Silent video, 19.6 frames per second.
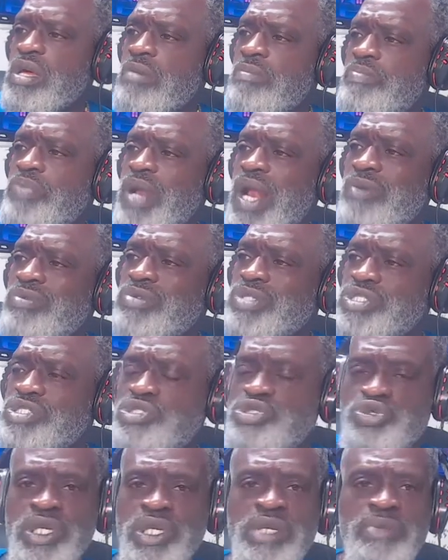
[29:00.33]
but I was
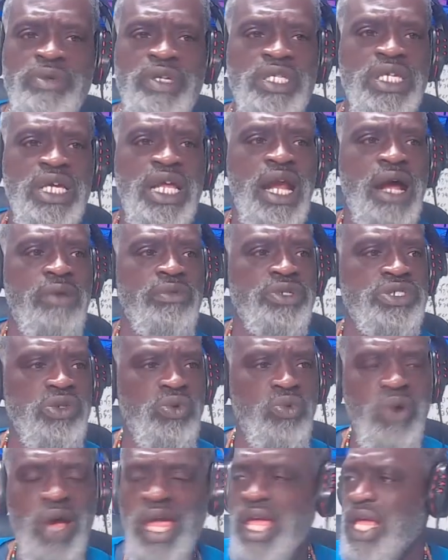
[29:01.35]
dreaming that I was
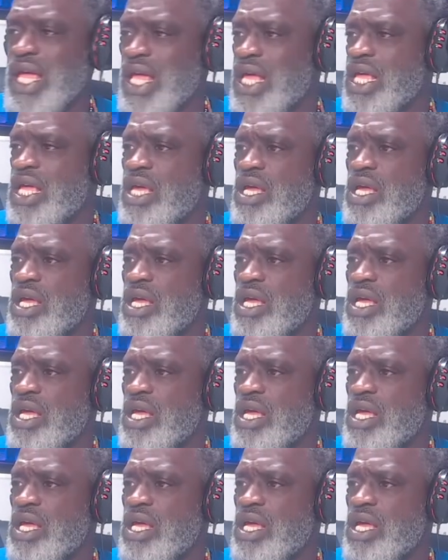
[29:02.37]
awake.